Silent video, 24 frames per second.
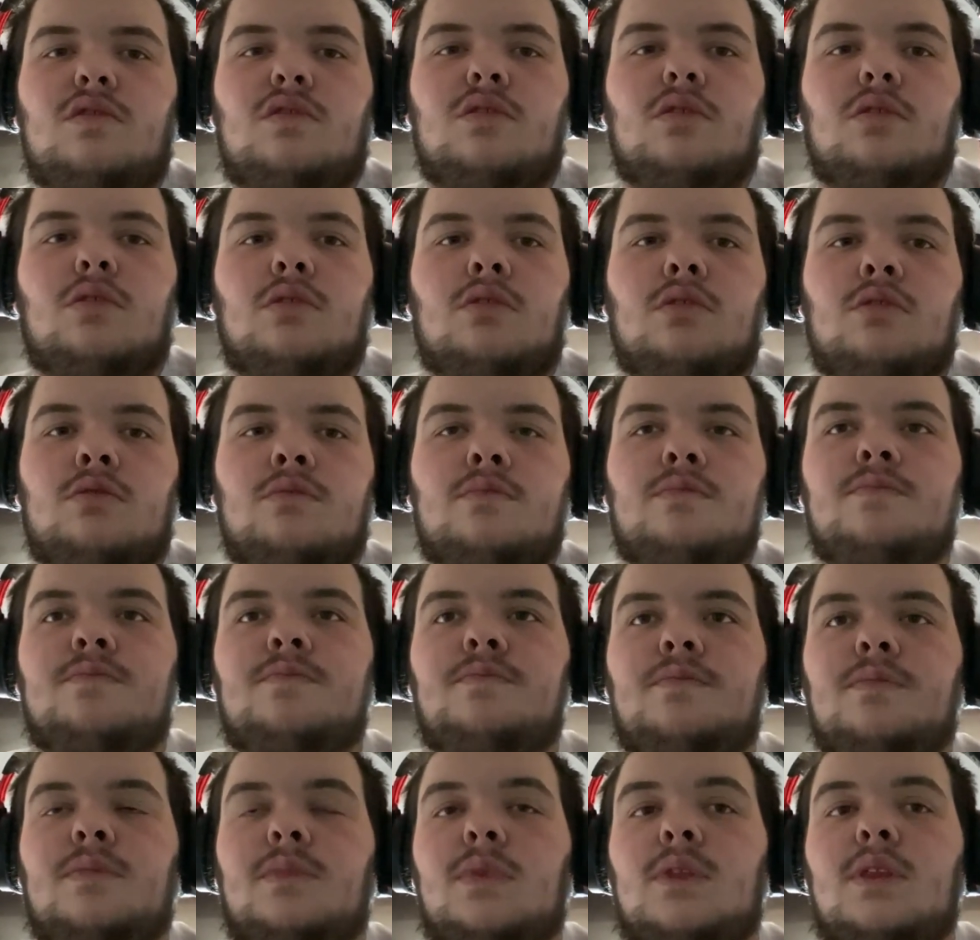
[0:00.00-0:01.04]
So,
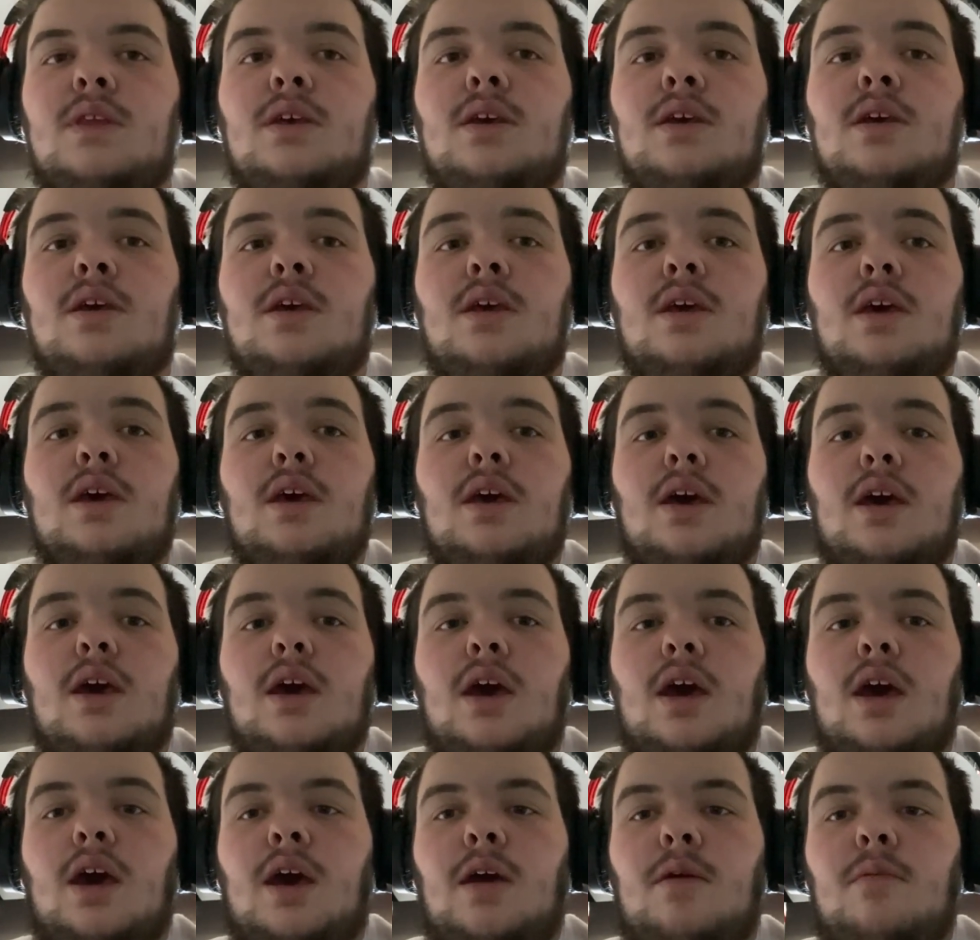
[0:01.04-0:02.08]

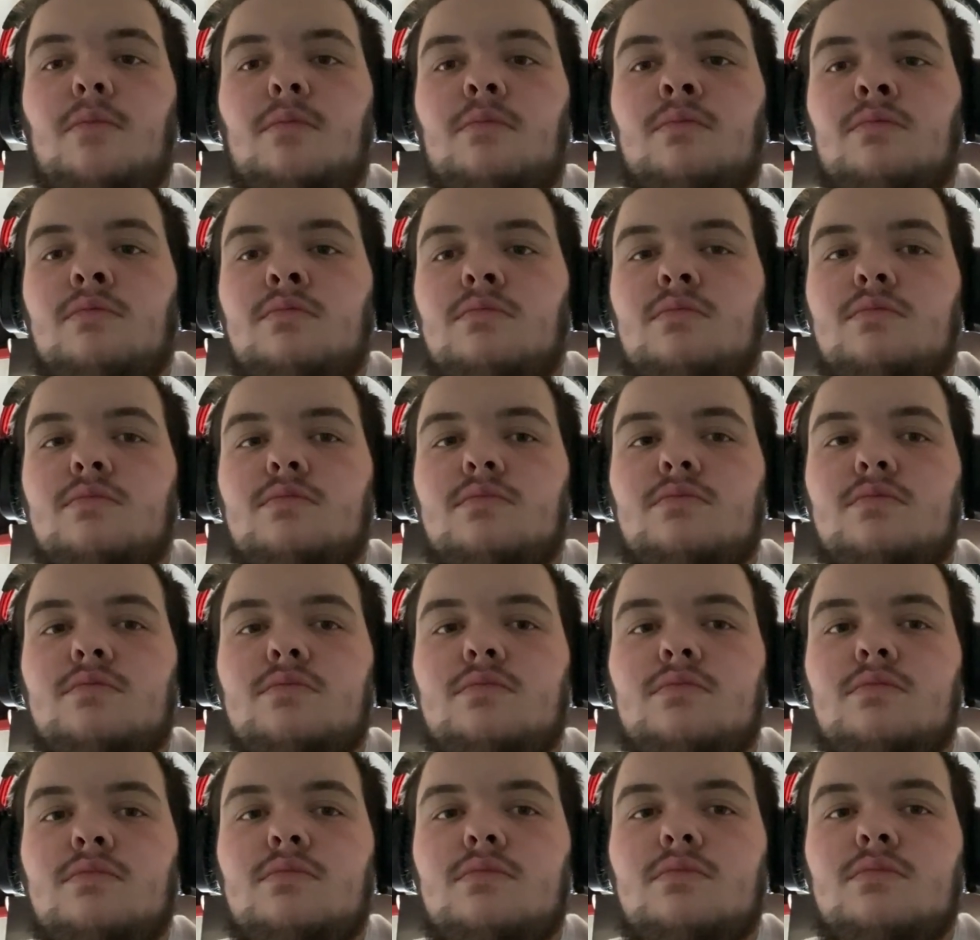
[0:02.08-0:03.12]
yeah.
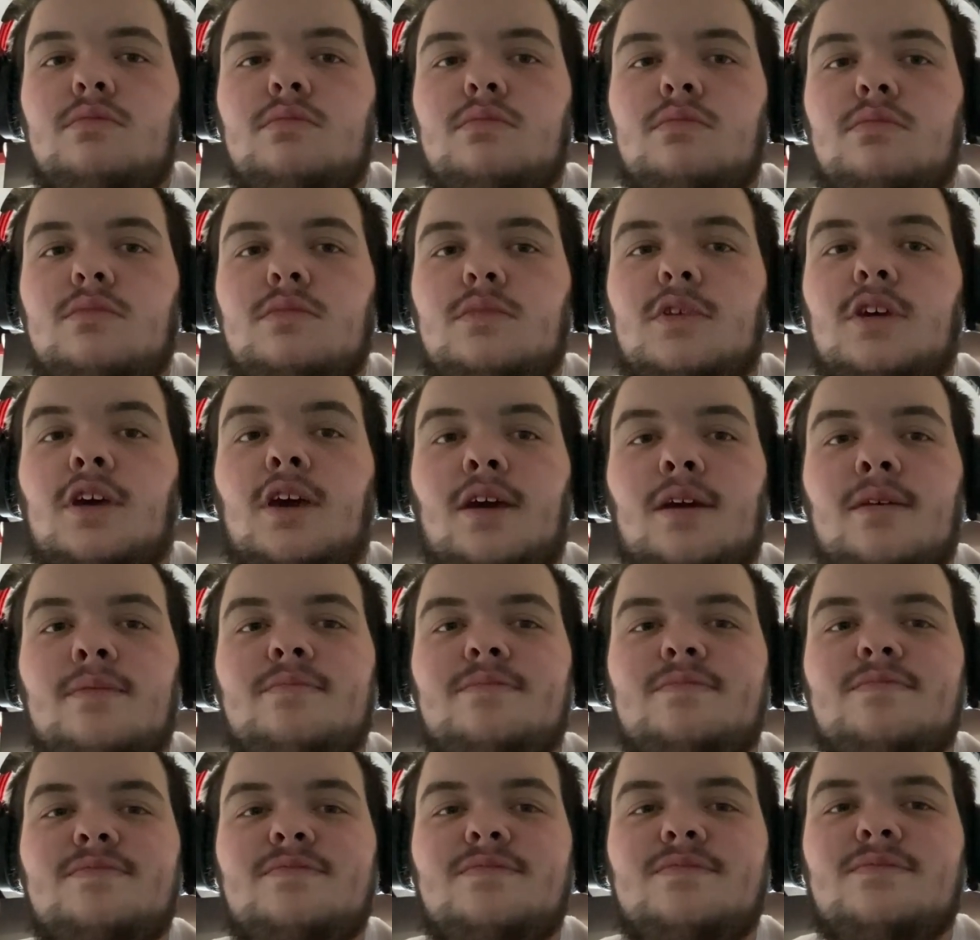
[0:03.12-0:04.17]

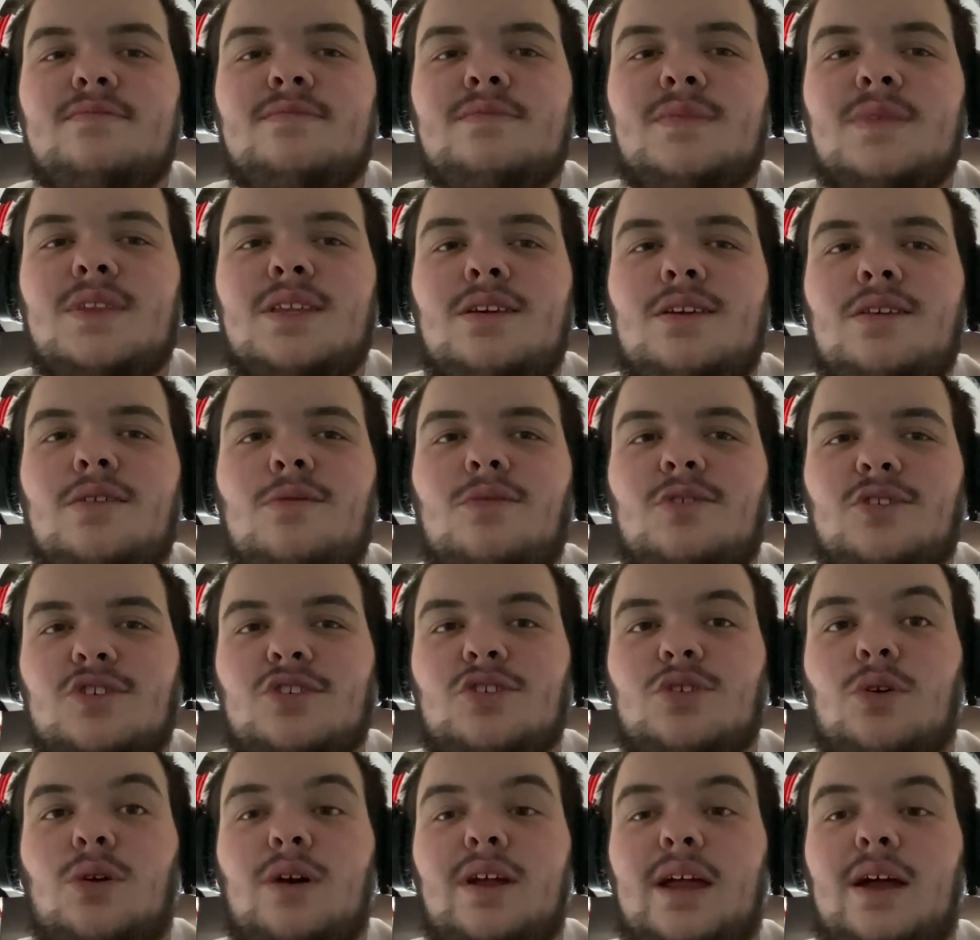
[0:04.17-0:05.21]
We
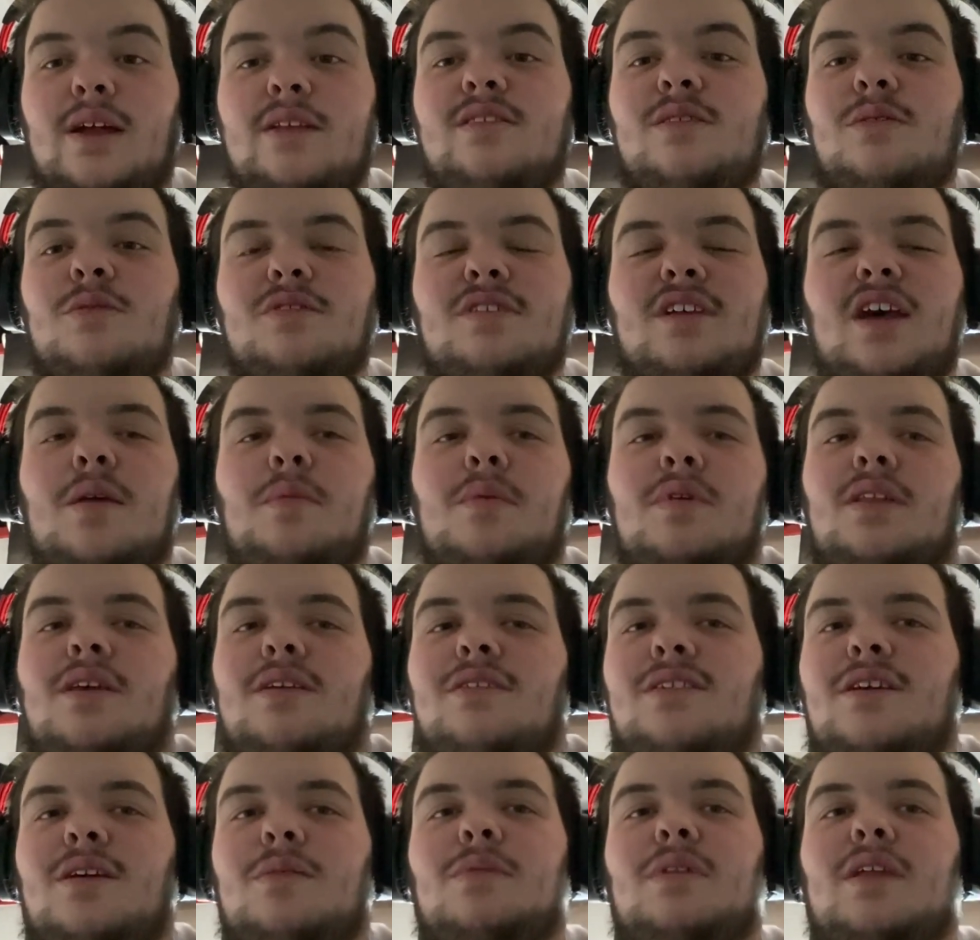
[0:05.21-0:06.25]
just talked that, so I was typing
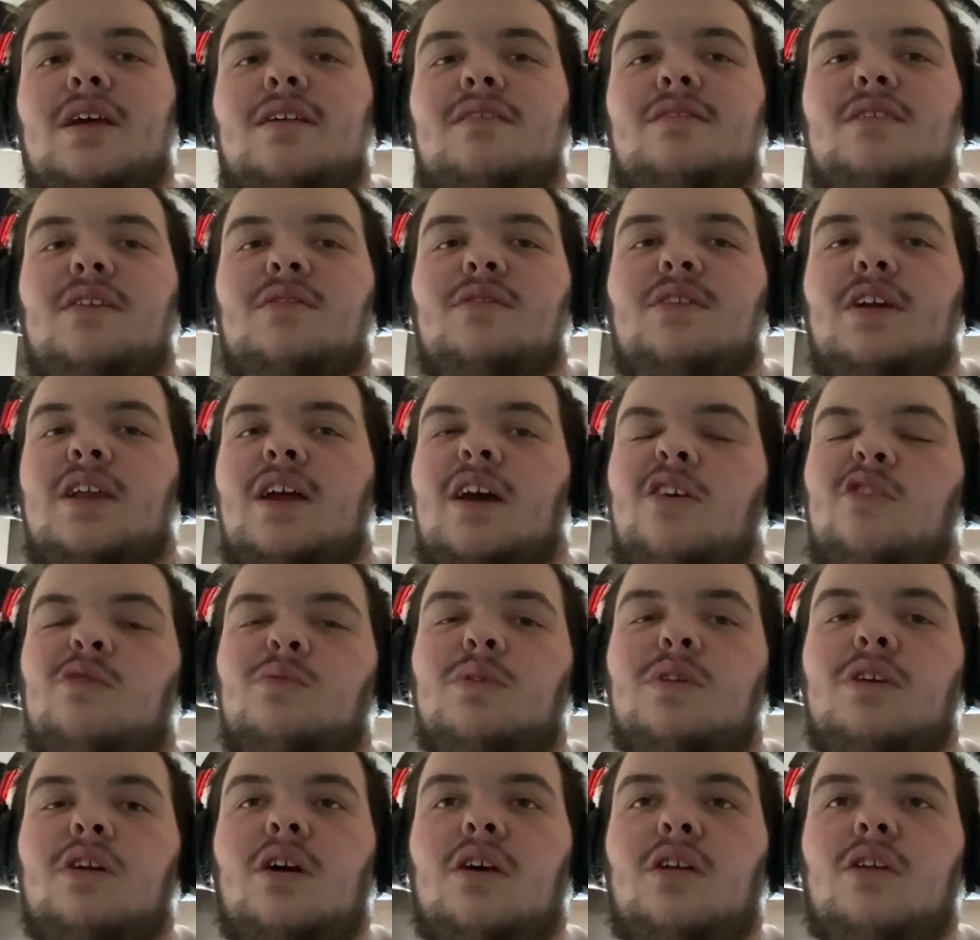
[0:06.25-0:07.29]
there, see if you could hear us,
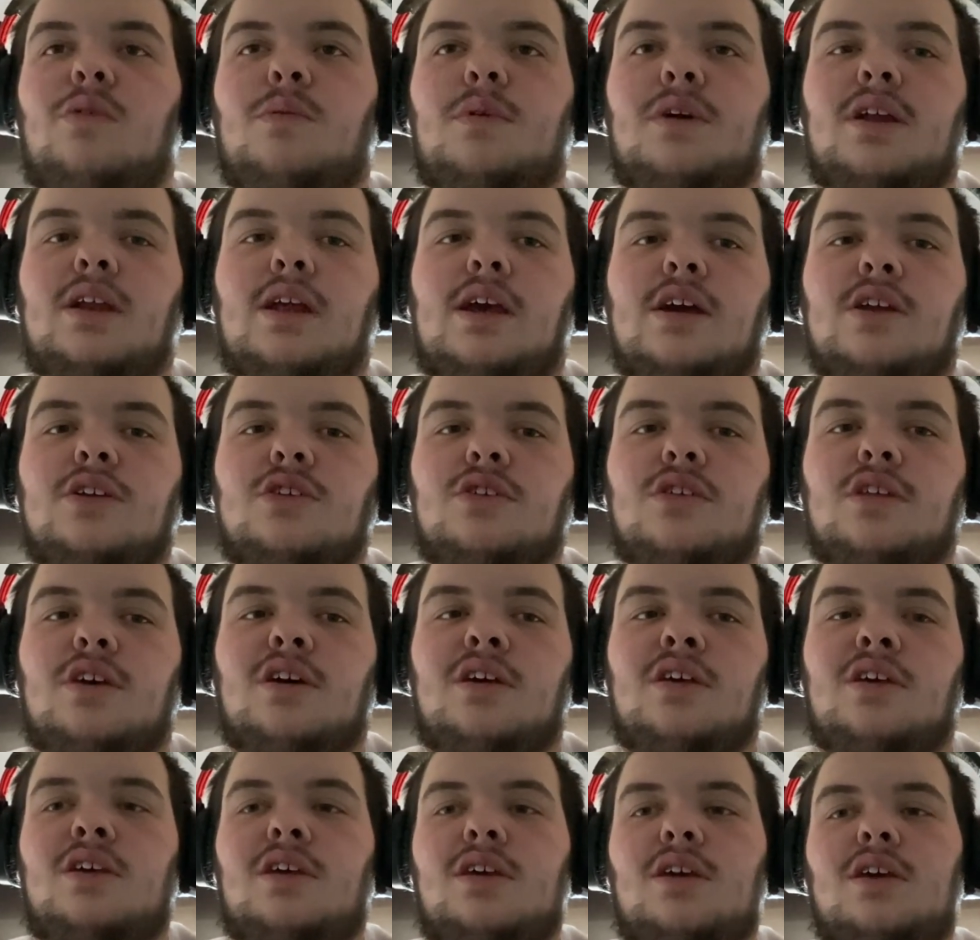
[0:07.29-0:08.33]
but nah, no one can hear each other.